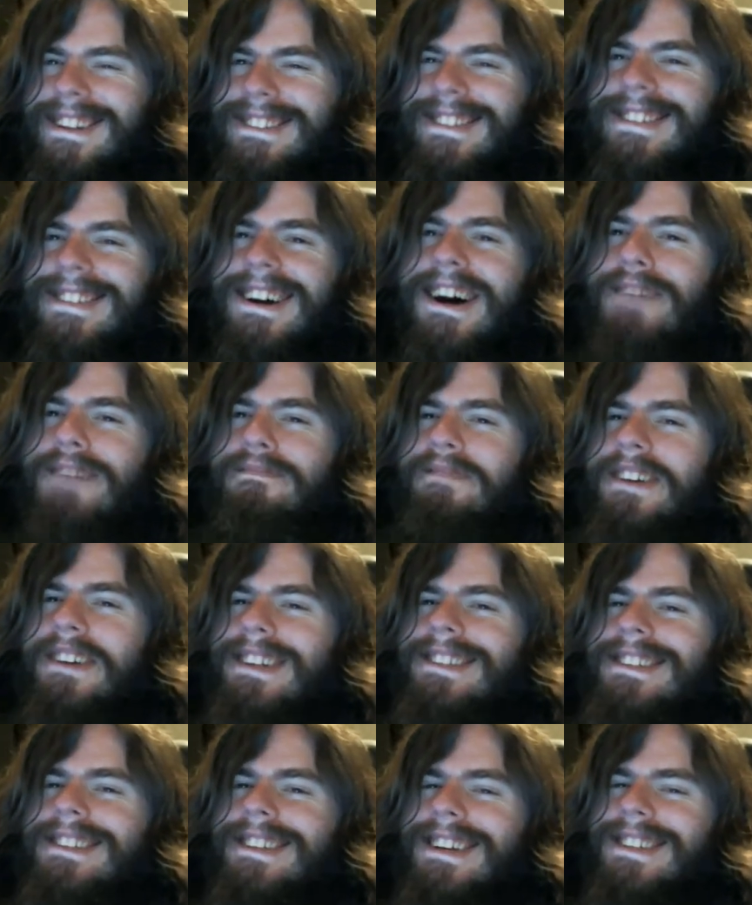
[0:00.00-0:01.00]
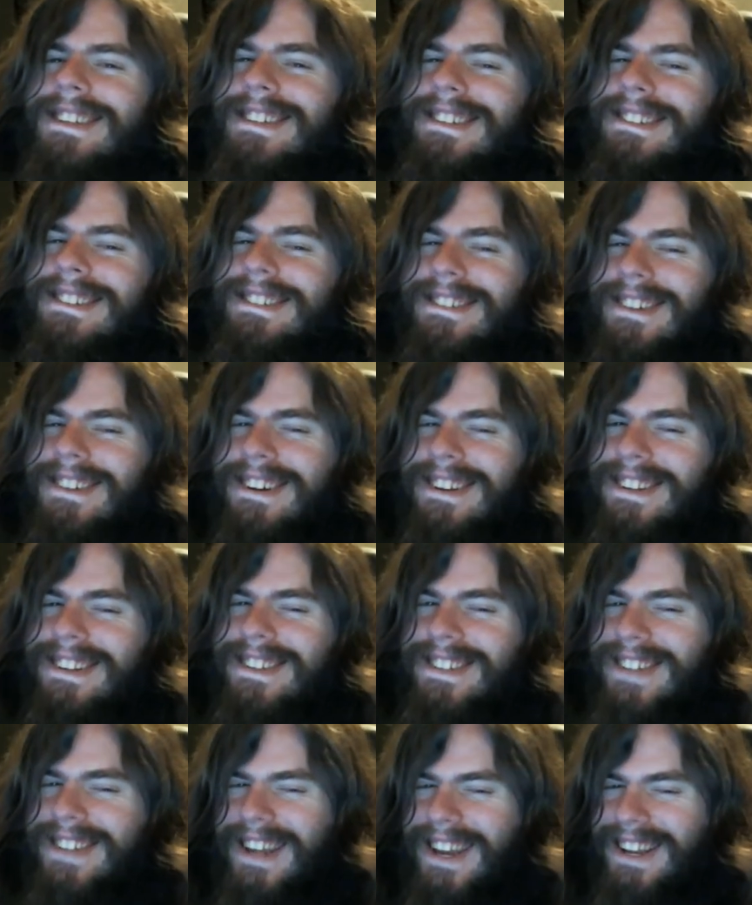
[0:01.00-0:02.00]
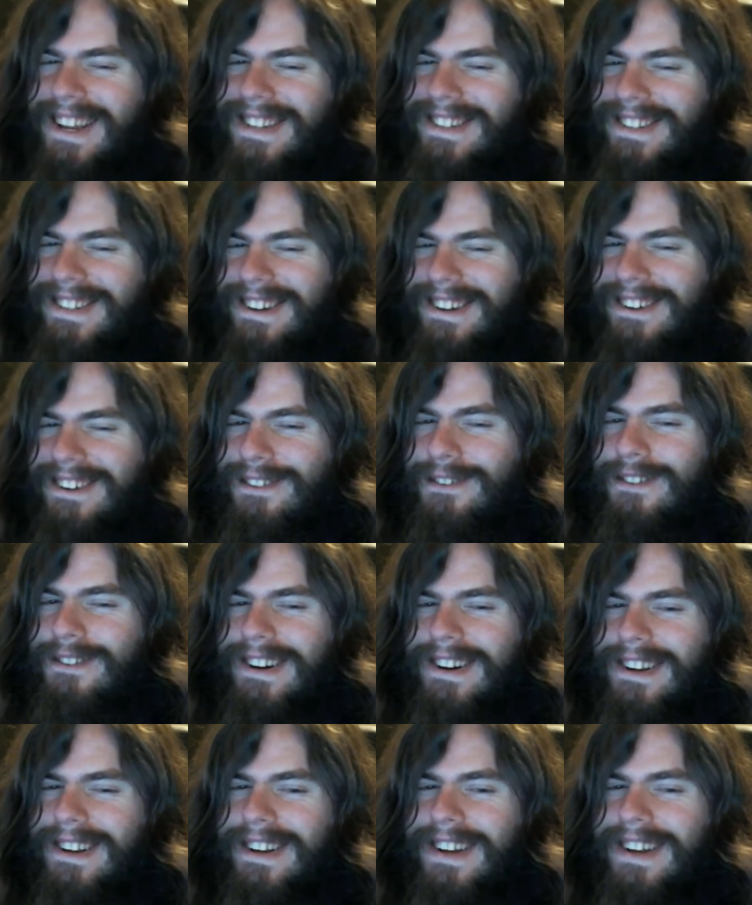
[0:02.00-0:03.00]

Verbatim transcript: top petitions on change.org.